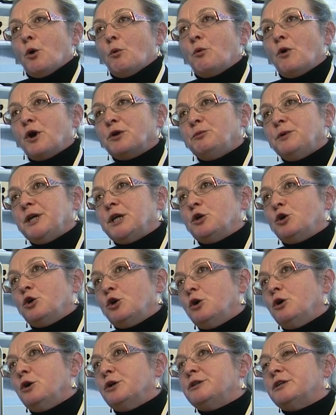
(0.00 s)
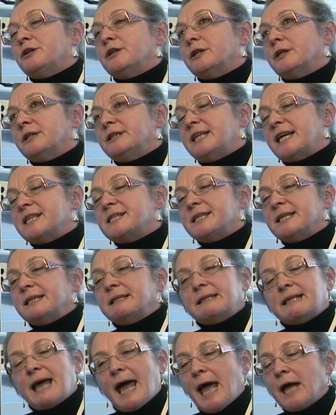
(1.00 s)
What we could
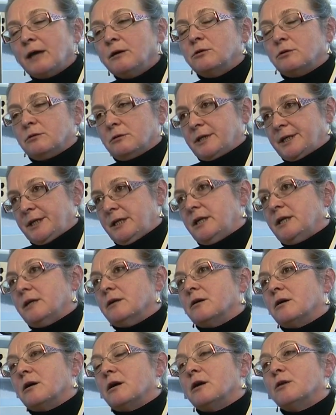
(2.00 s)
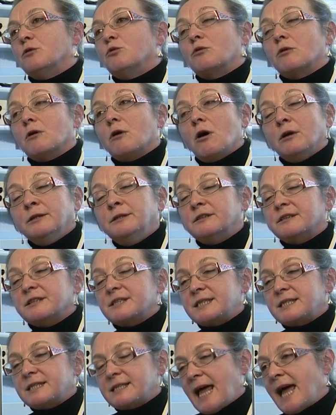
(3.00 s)
disentangle here or
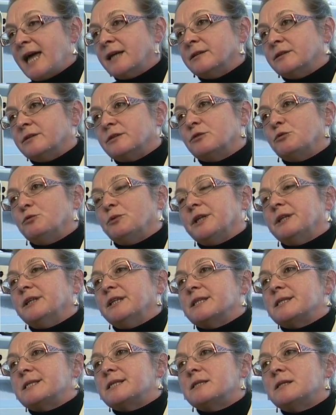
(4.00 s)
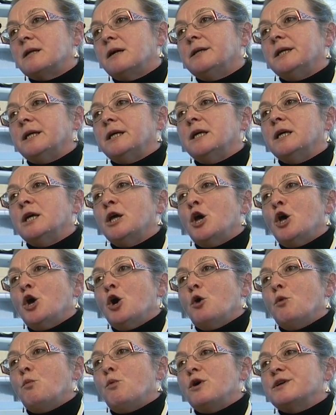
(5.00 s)
understand with this study
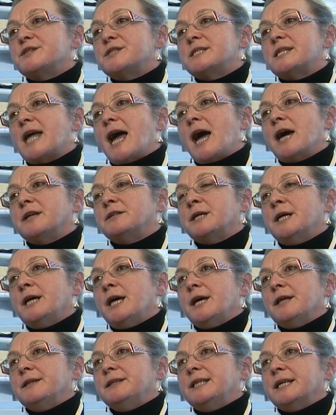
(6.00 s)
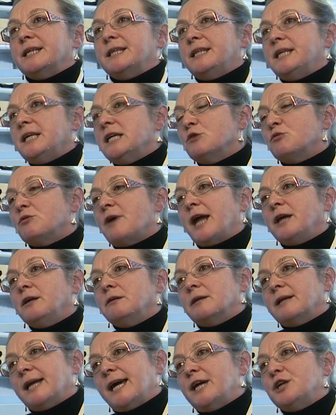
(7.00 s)
was that the
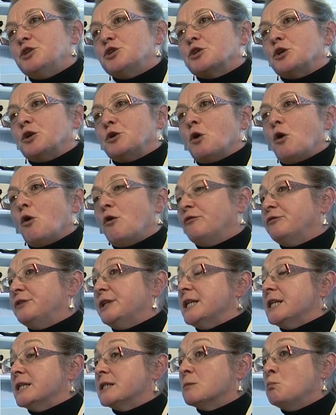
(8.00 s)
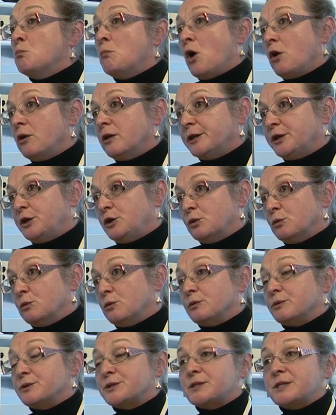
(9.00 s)
deregulation of these
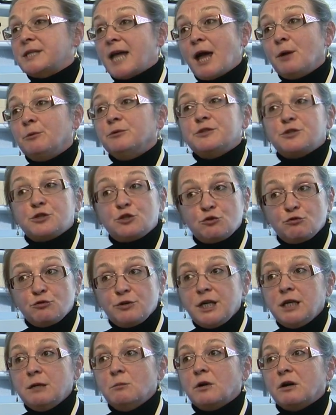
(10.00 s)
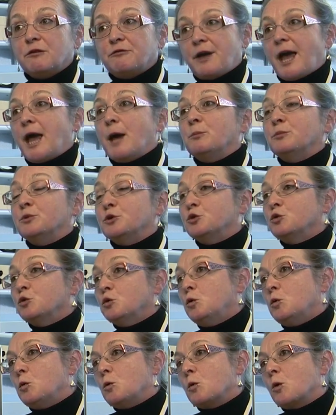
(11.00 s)
molecules downstream of
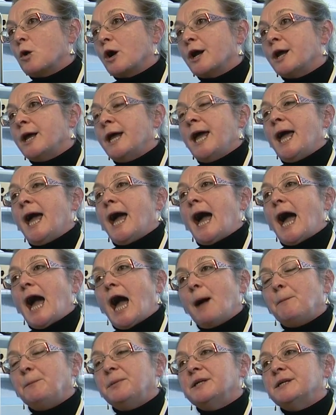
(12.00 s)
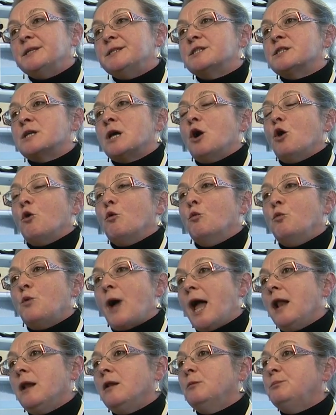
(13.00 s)
mTOR happens
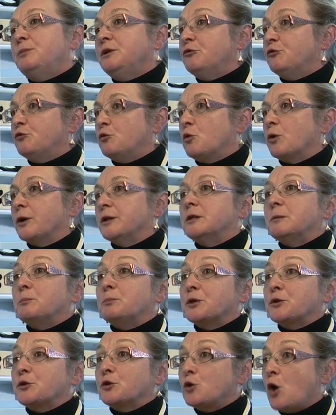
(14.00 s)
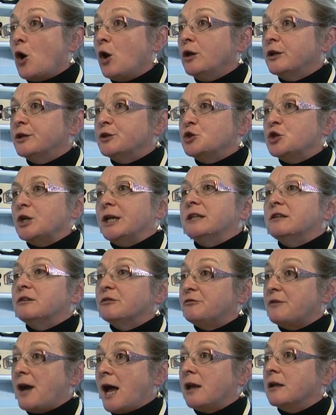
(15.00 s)
well before the pathology
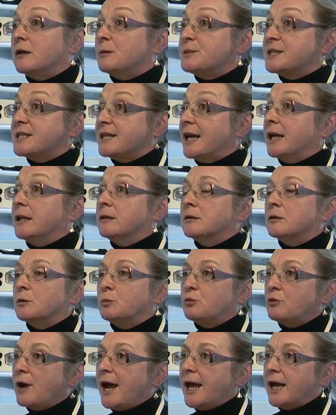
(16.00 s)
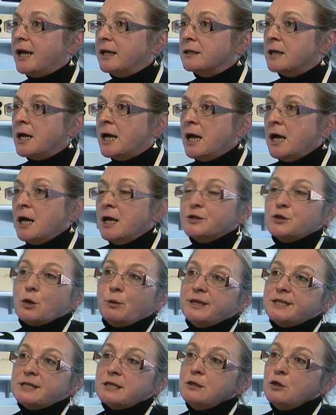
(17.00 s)
develops in the brain. So
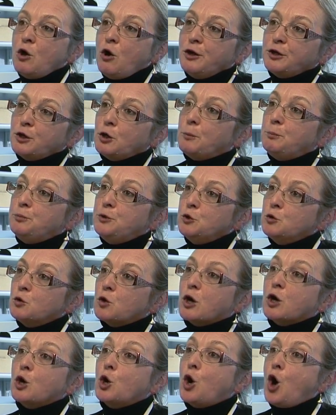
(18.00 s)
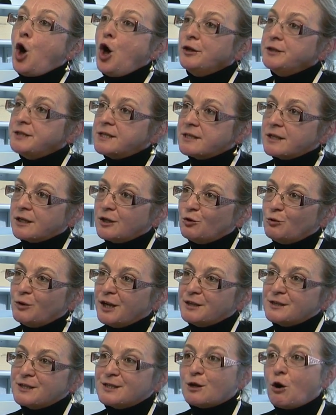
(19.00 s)
it's not a pure
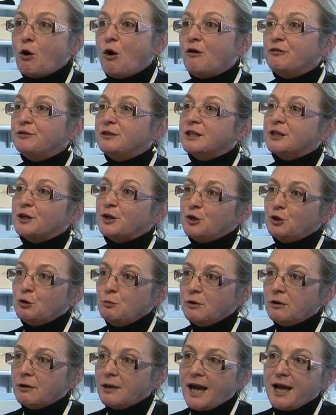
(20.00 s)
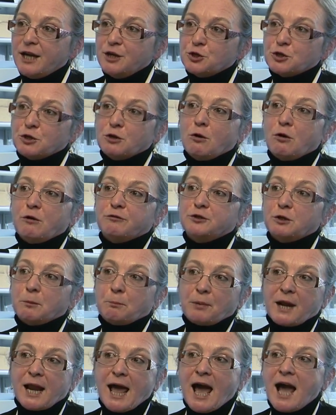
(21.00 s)
consequence of the accumulation of the
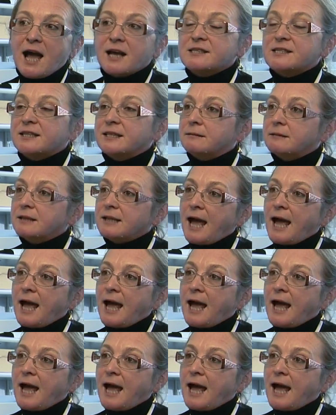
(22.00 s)
plaques and